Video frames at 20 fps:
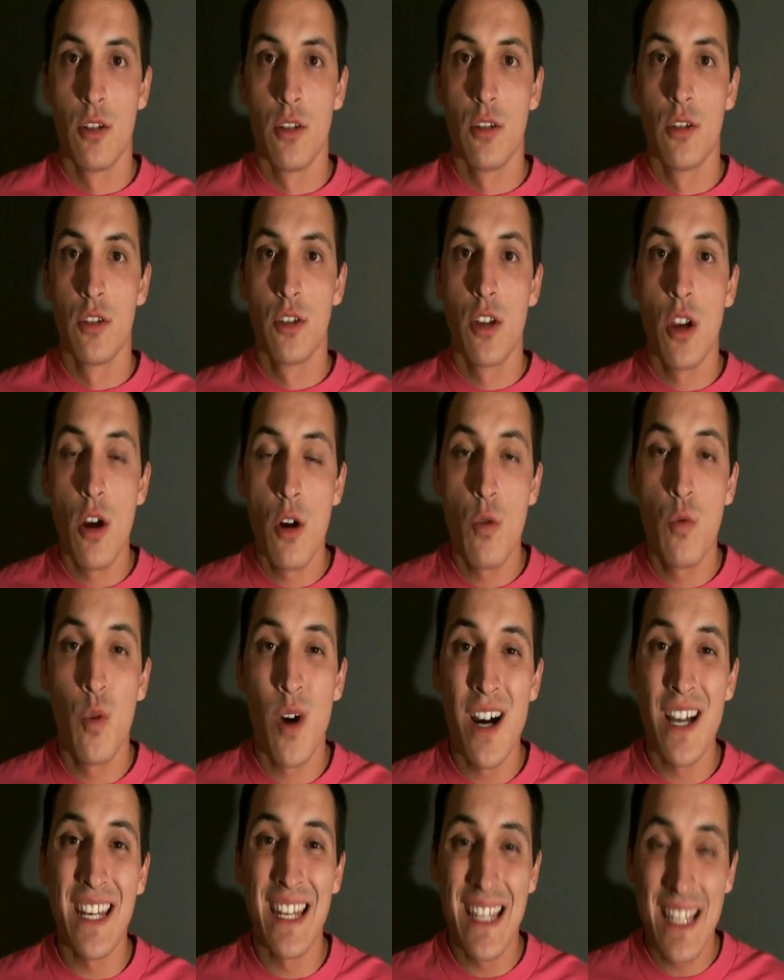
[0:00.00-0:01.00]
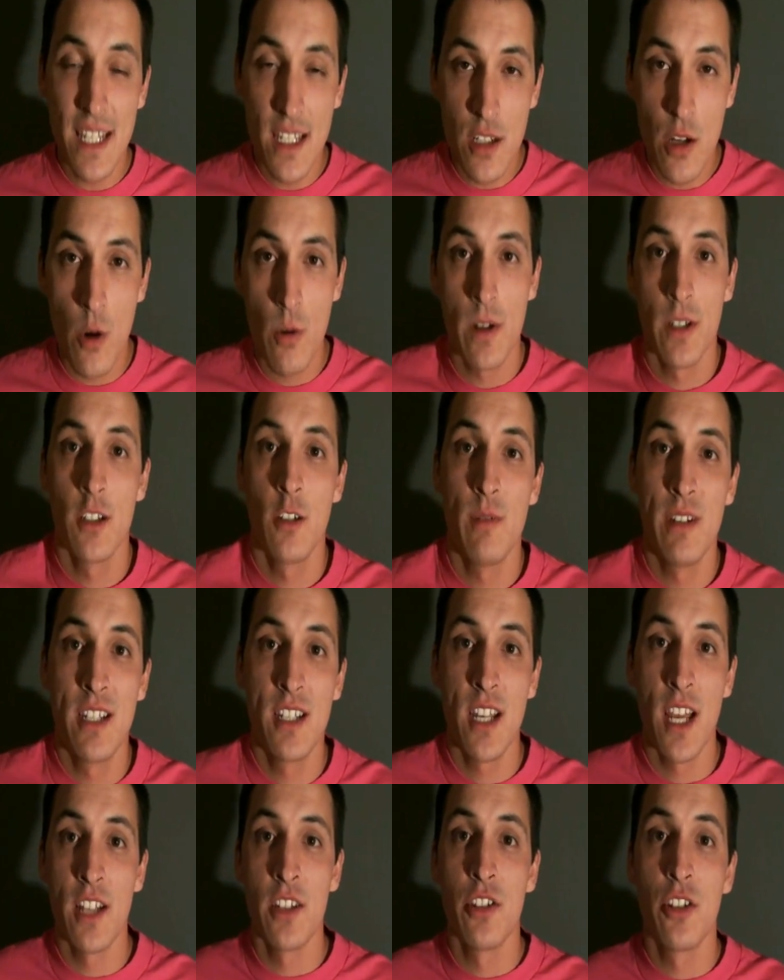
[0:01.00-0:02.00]
So, what is going to be
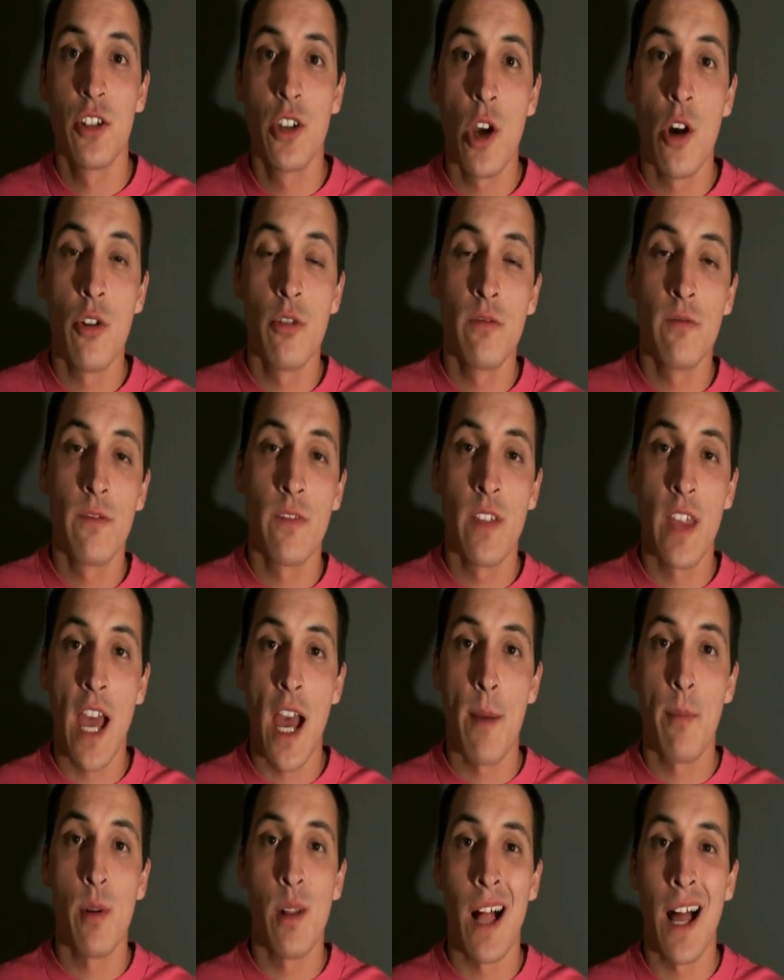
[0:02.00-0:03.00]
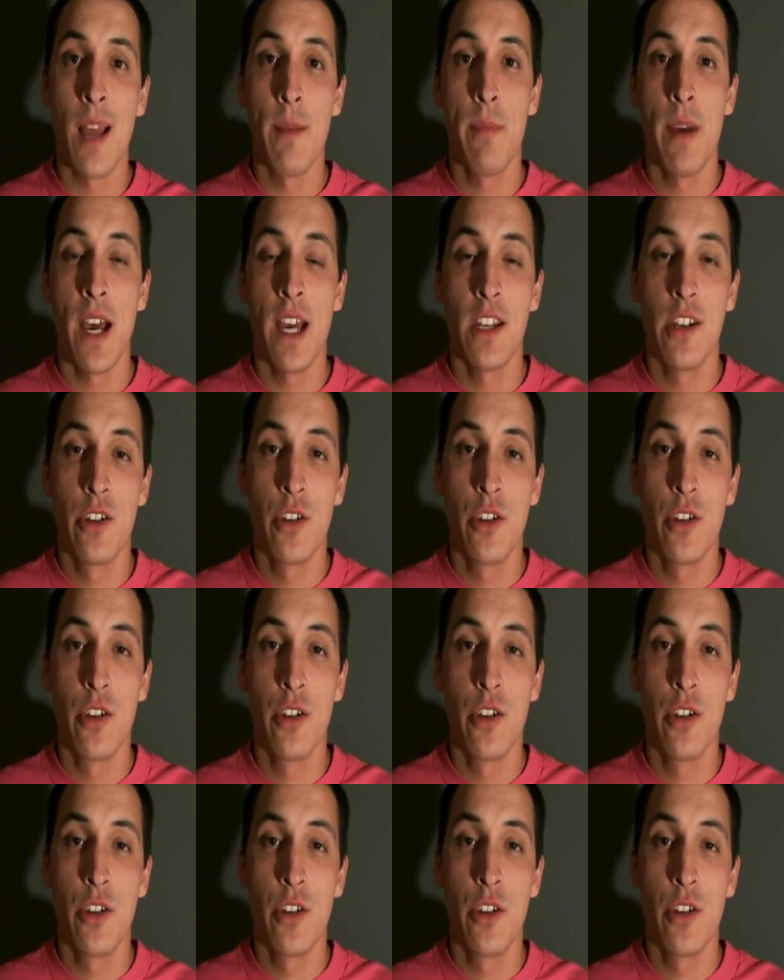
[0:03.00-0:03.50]
set in stone for the Apple iPad